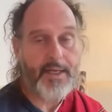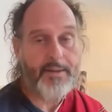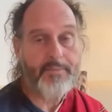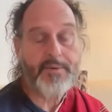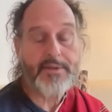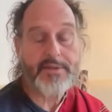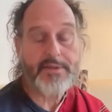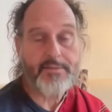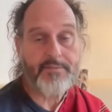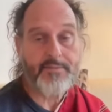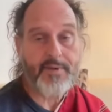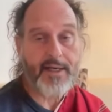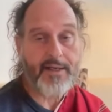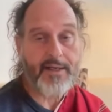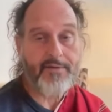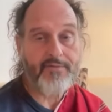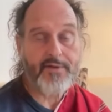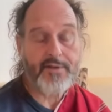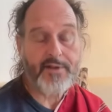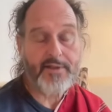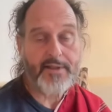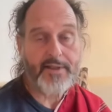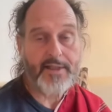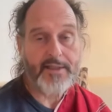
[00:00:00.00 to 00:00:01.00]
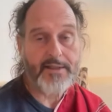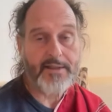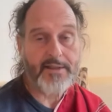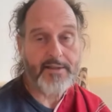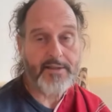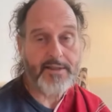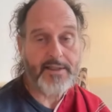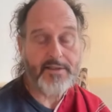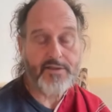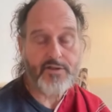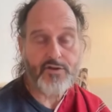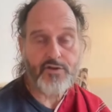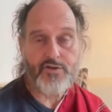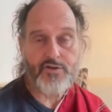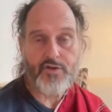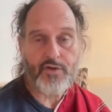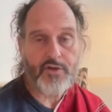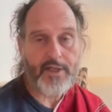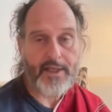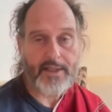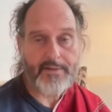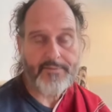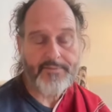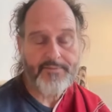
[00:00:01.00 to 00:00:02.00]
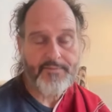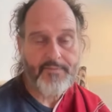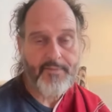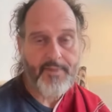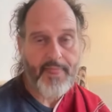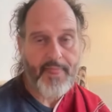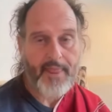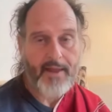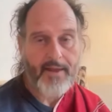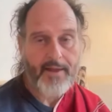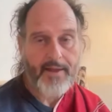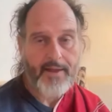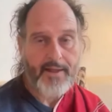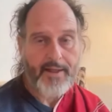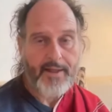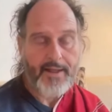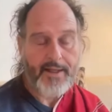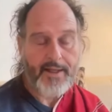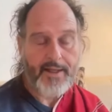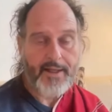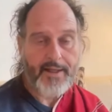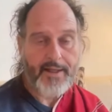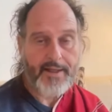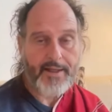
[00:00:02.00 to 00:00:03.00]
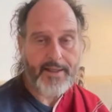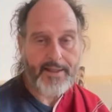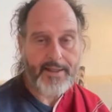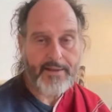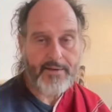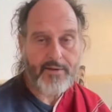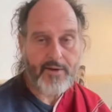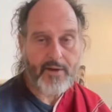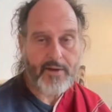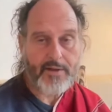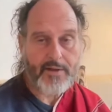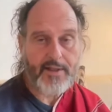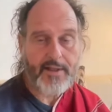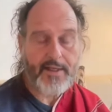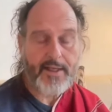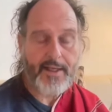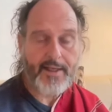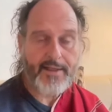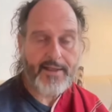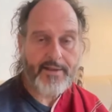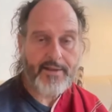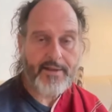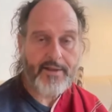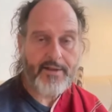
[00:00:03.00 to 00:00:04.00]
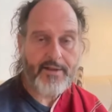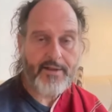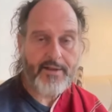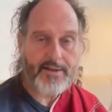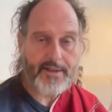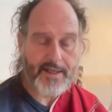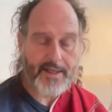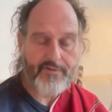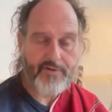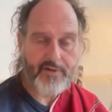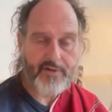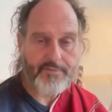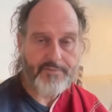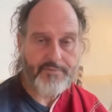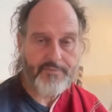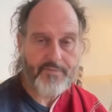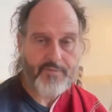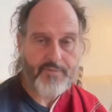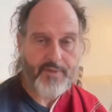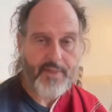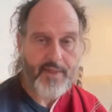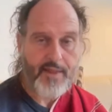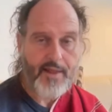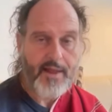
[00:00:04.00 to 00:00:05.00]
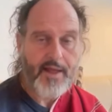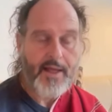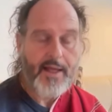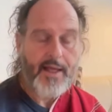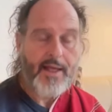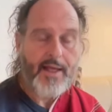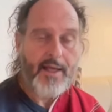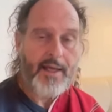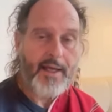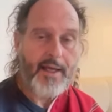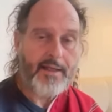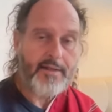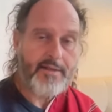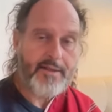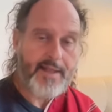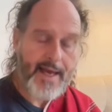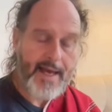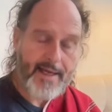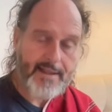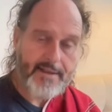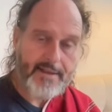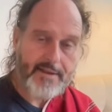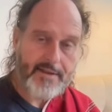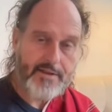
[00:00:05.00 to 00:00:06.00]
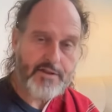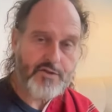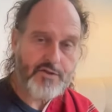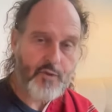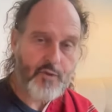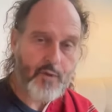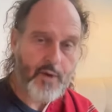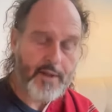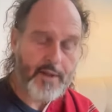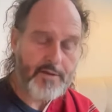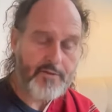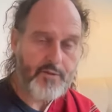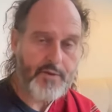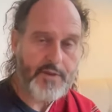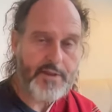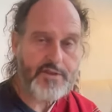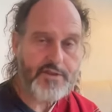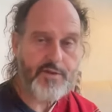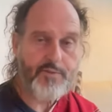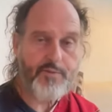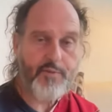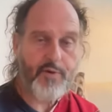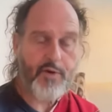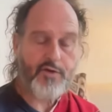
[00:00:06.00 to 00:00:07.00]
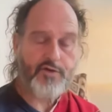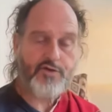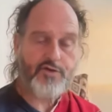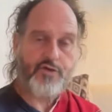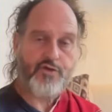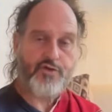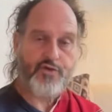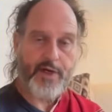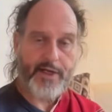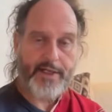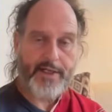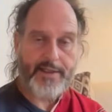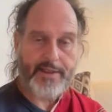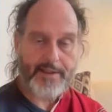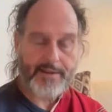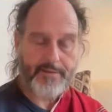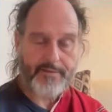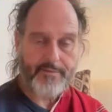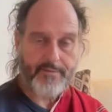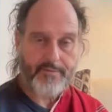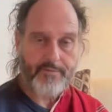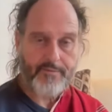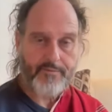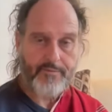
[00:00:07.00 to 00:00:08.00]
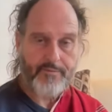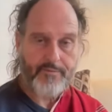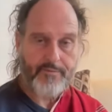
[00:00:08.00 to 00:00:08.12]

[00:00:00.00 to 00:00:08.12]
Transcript: Padmasambhava and Yeshu Sokyal on the inner level. And that is what we are supposed to train in.